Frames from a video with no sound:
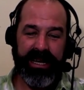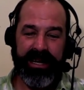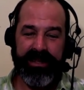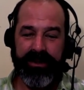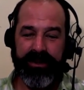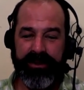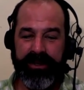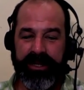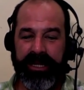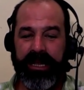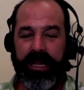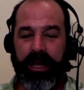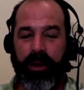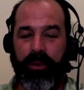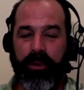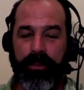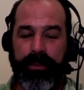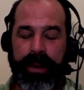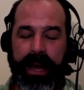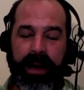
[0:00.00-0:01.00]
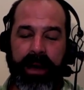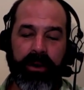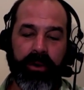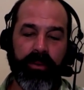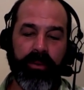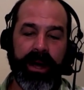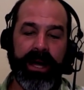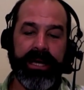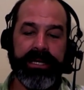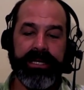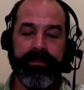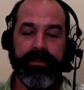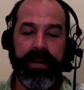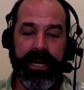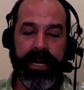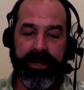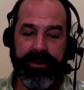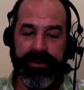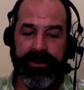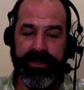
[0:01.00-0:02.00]
uh, those are the lower power Ryzen
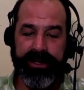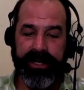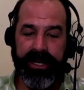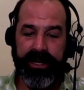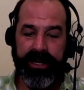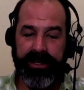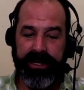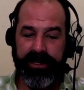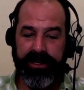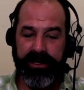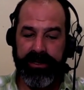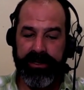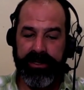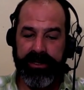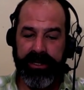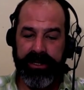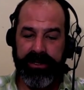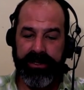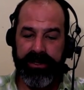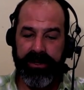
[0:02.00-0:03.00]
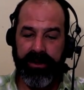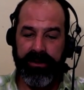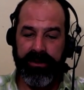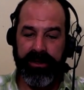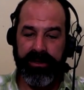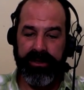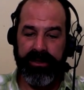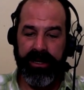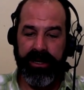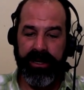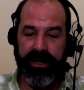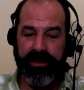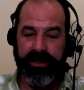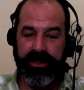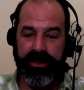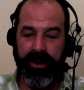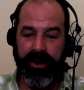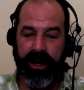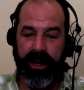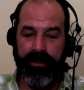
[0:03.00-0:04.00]
models. Uh, they just started uh,
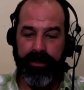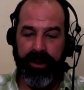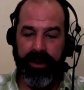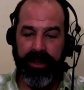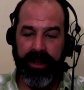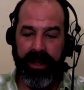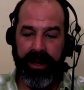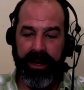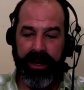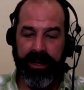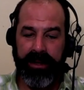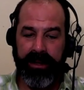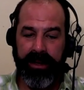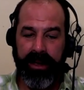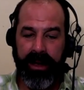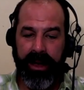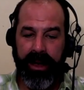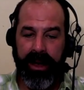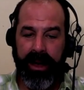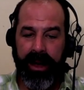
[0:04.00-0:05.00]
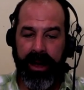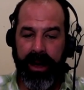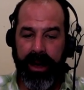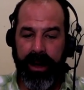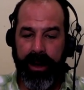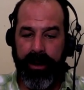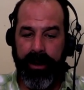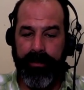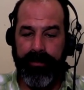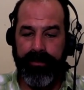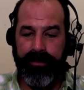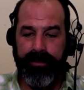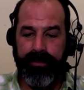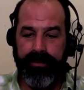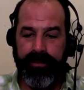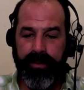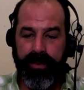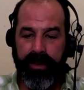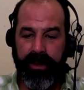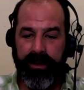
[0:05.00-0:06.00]
showing up online. Um,
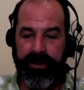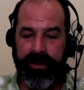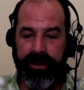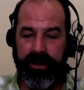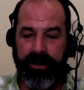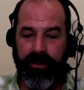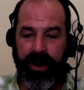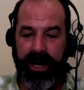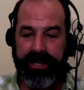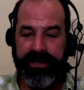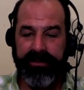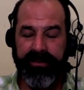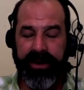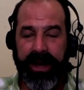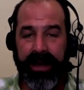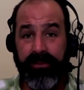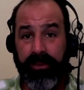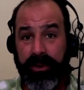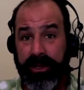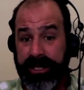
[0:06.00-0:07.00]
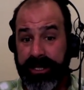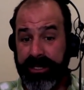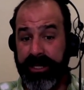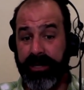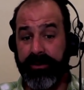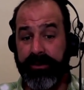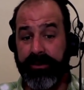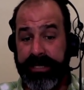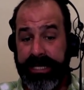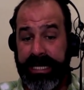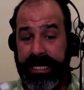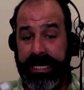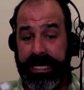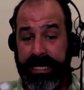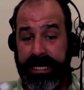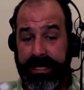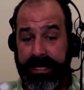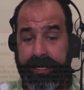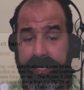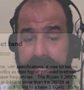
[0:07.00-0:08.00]
the Ryzen 5 2600E